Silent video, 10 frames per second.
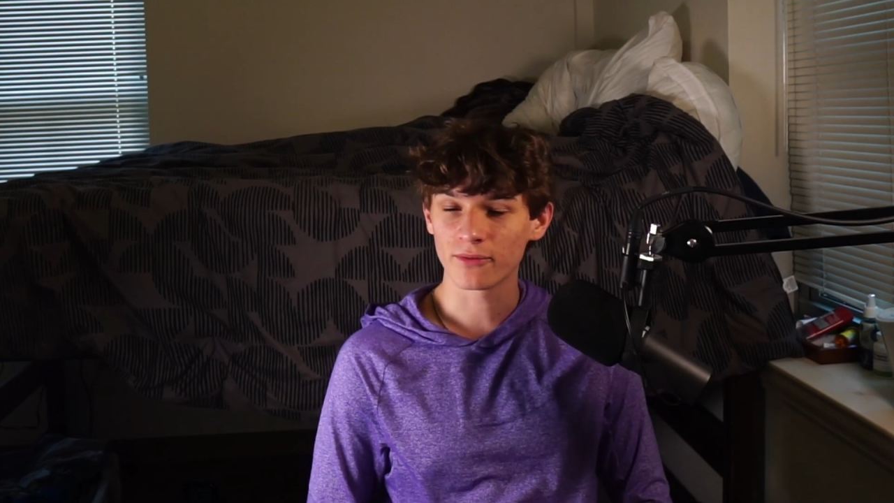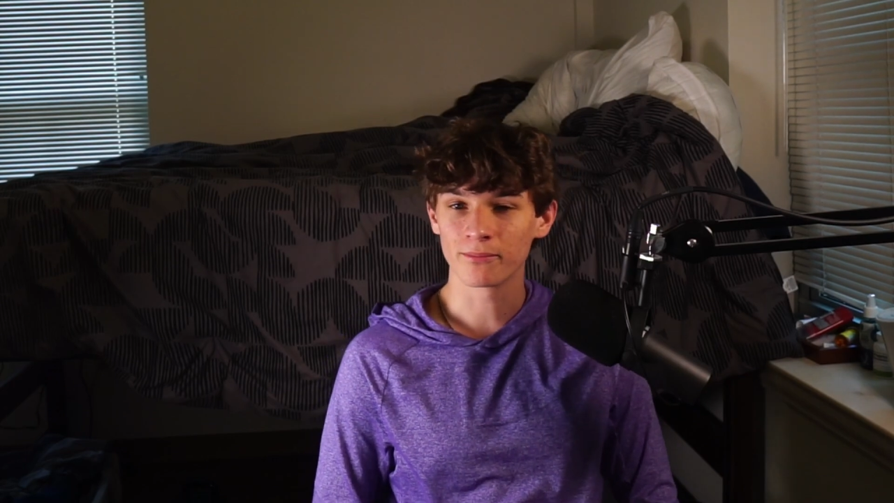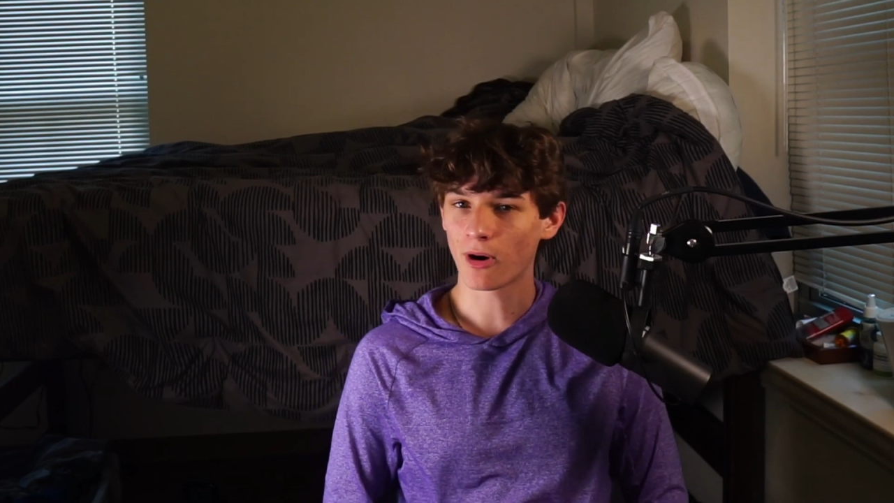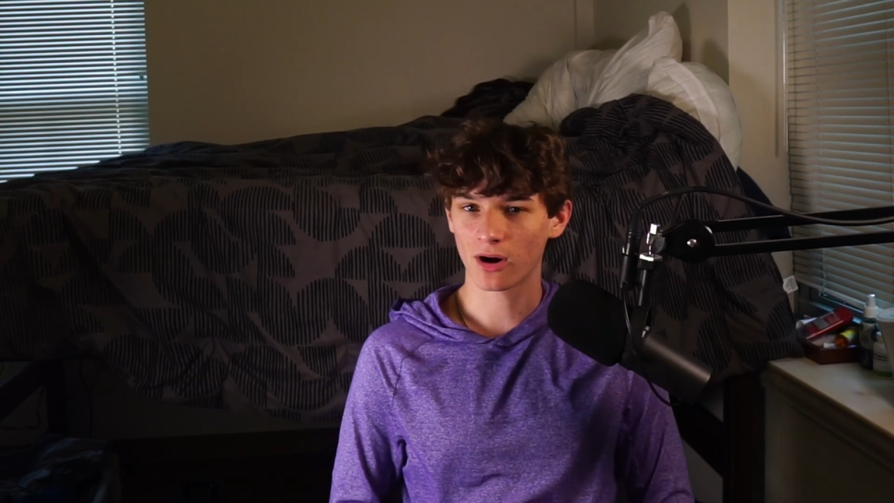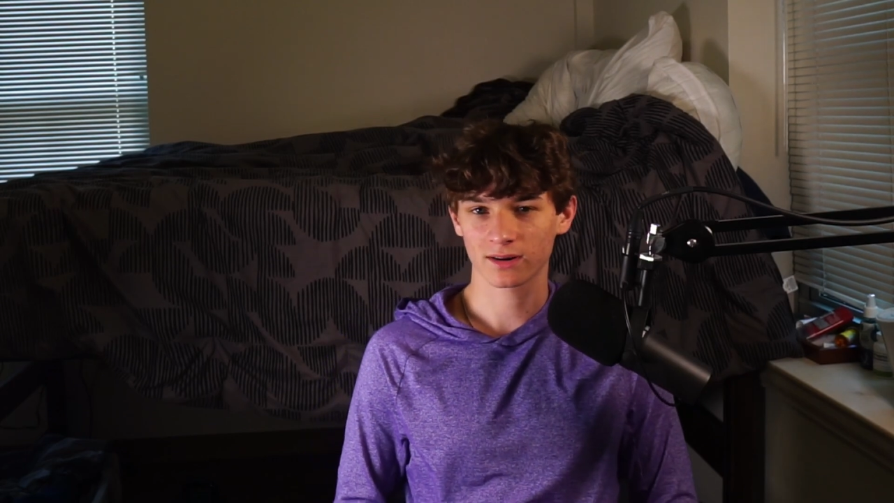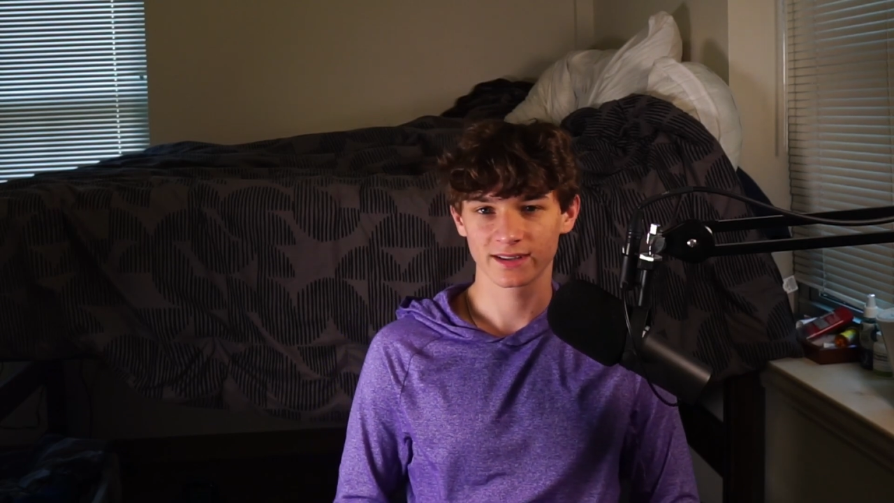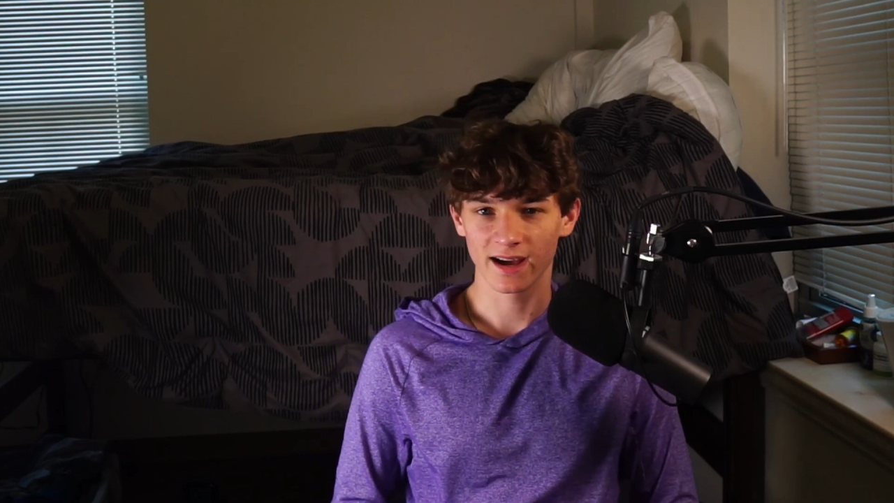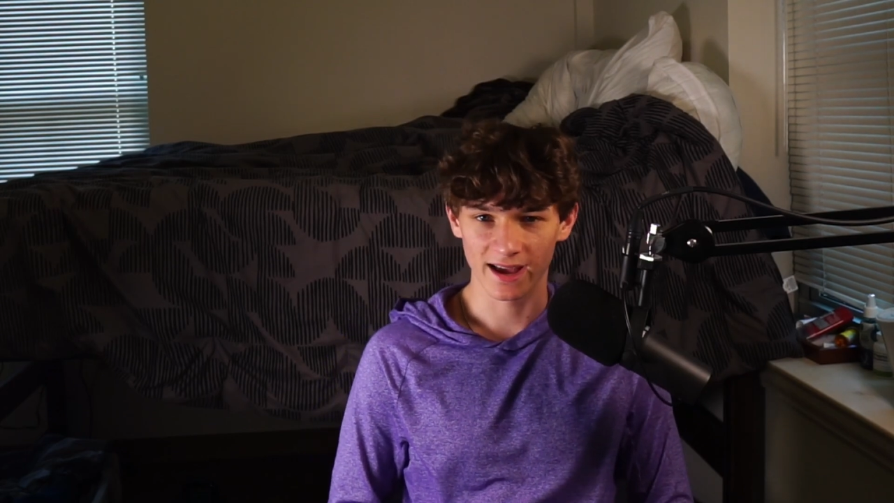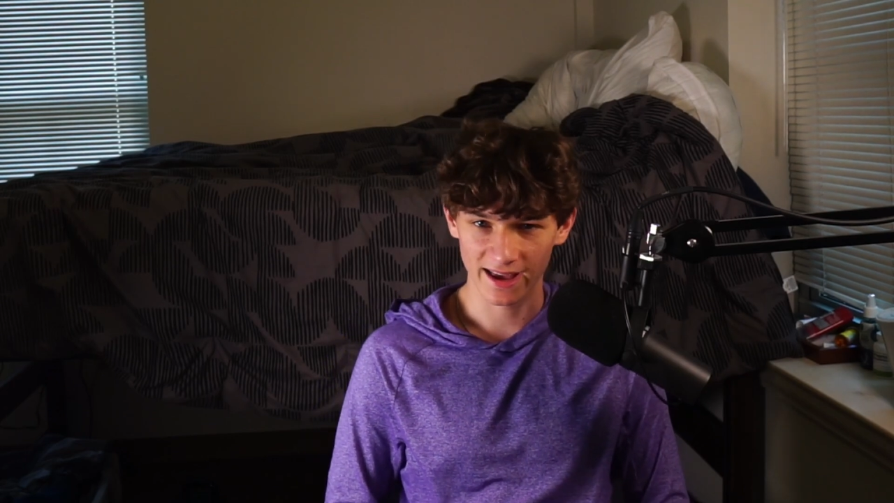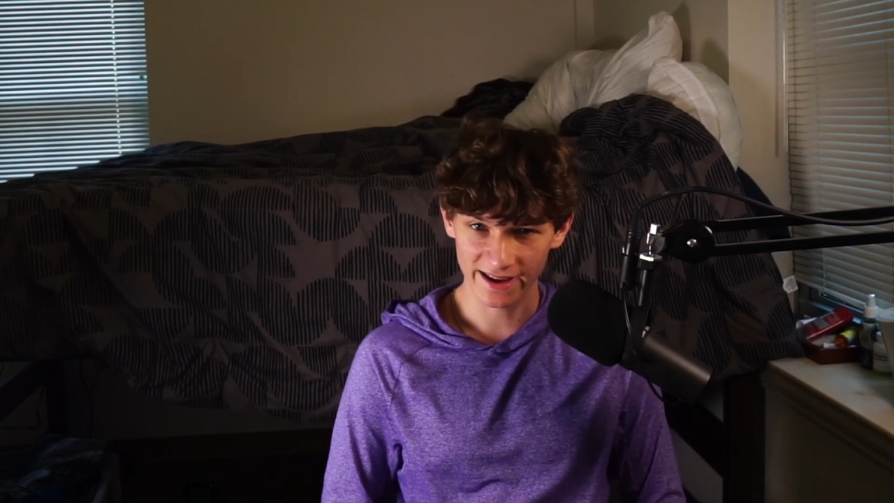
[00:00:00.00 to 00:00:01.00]
mark to
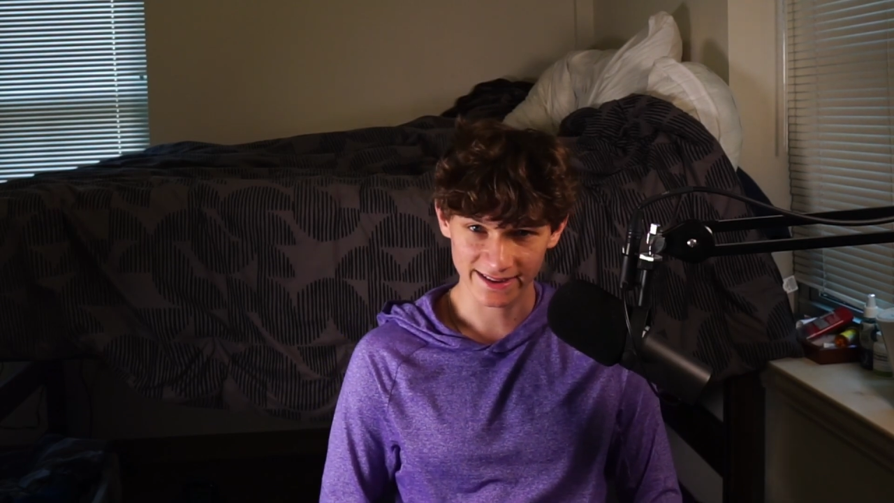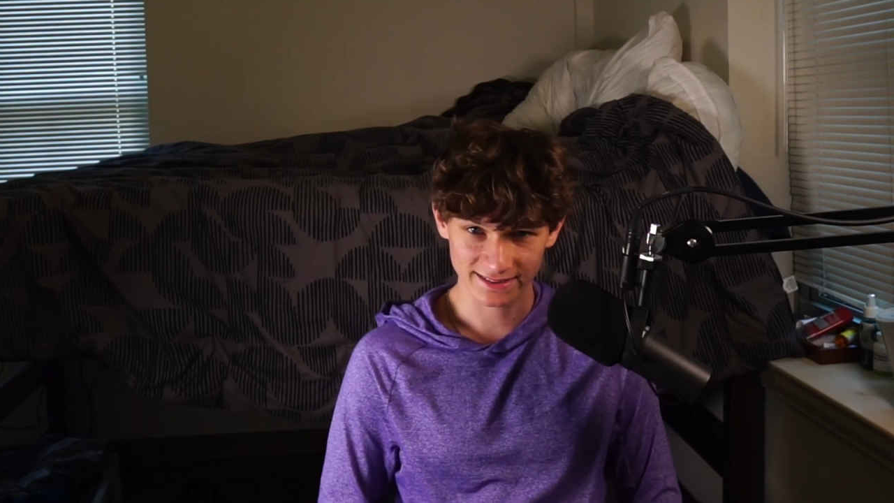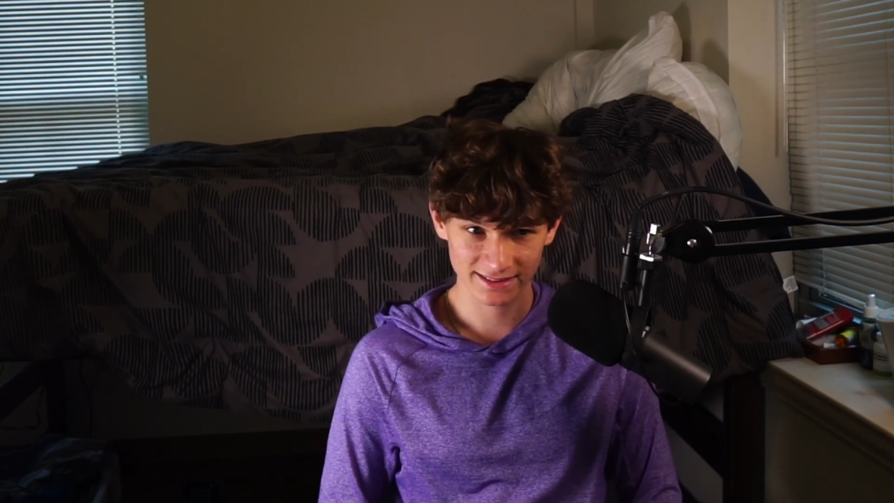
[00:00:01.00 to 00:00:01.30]
hit.